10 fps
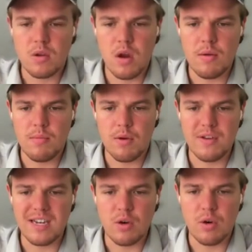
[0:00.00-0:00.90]
All right,
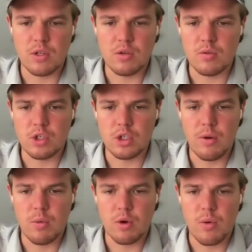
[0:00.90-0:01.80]
perfect. In order to ensure
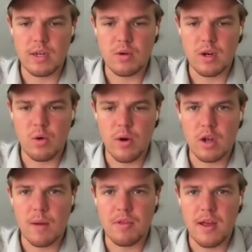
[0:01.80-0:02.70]
that we're correct, we can go ahead and
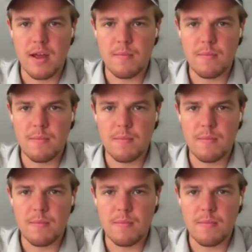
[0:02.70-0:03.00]
copy that.